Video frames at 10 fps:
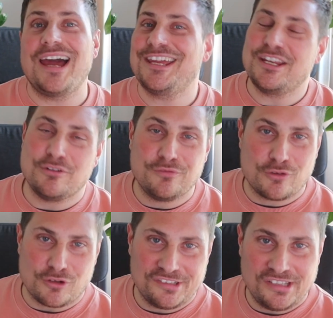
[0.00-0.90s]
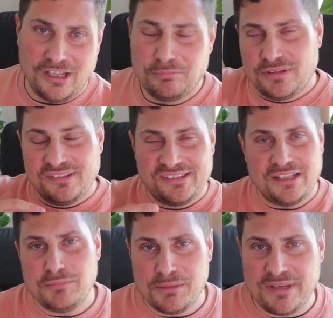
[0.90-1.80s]
I can of course help.
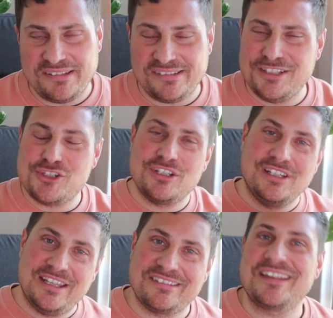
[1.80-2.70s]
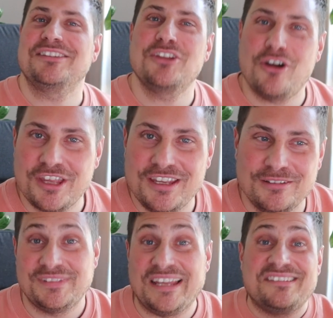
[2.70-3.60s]
Send me a message, let's get
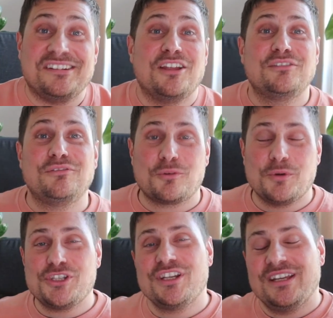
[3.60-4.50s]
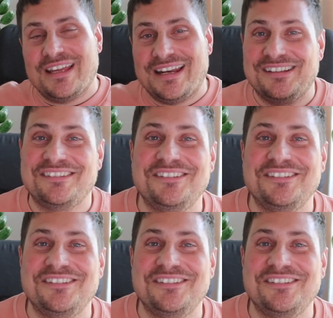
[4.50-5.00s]
talking. Thanks a lot for watching, and I'll